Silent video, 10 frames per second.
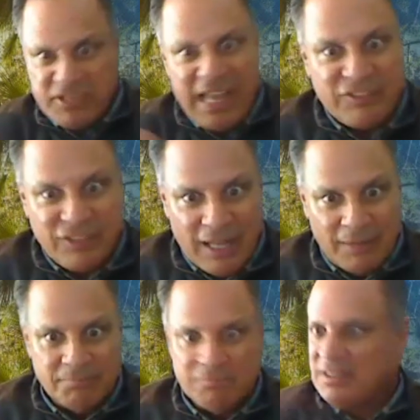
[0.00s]
Tesla
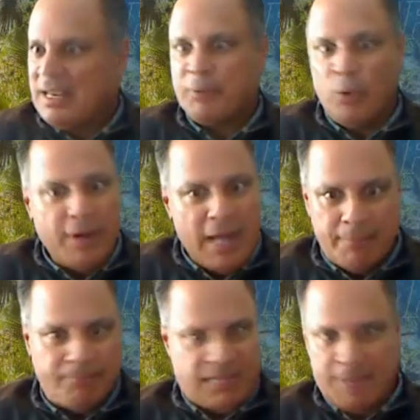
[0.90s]
kept going
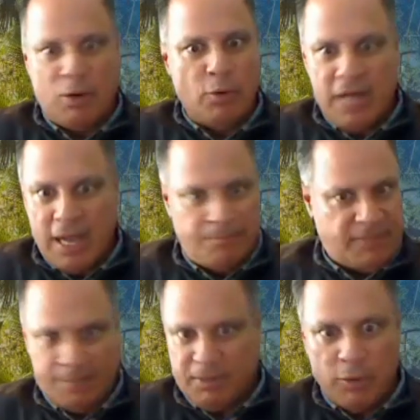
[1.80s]
up, kept going up,
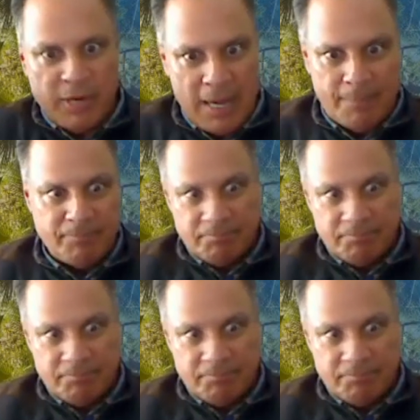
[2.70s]
kept going up.